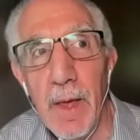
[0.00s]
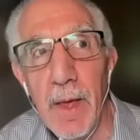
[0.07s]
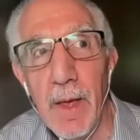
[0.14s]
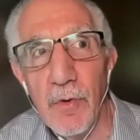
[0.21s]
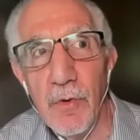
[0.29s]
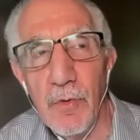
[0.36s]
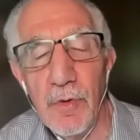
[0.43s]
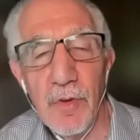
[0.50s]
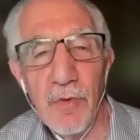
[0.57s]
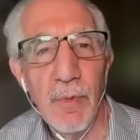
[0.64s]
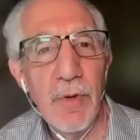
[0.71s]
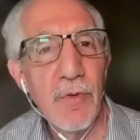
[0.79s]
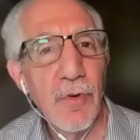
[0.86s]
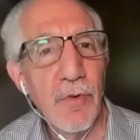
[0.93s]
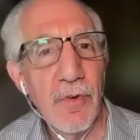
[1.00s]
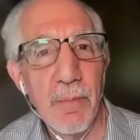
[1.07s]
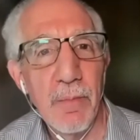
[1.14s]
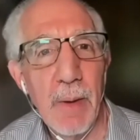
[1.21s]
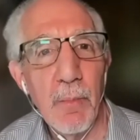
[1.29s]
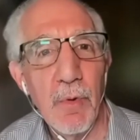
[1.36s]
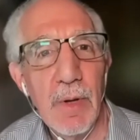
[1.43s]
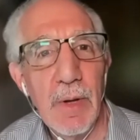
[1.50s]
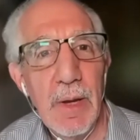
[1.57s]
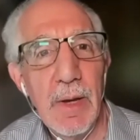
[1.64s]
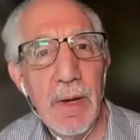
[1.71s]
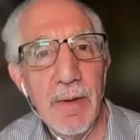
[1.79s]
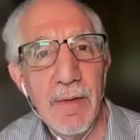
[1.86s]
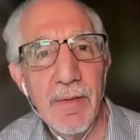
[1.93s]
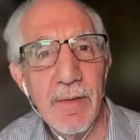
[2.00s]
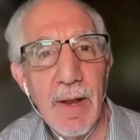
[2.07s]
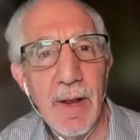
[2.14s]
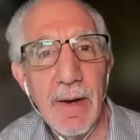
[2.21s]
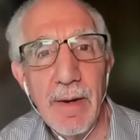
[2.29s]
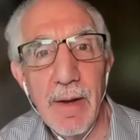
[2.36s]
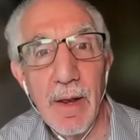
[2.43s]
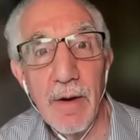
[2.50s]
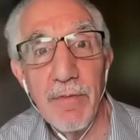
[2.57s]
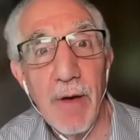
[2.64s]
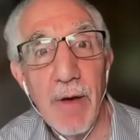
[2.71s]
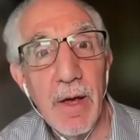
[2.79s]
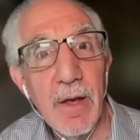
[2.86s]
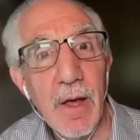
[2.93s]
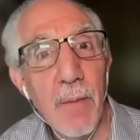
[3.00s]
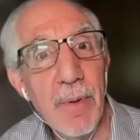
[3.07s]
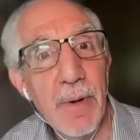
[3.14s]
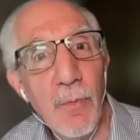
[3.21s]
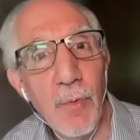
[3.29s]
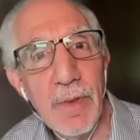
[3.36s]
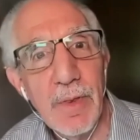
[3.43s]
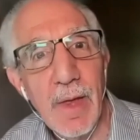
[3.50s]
do this research on member needs and then identify a company with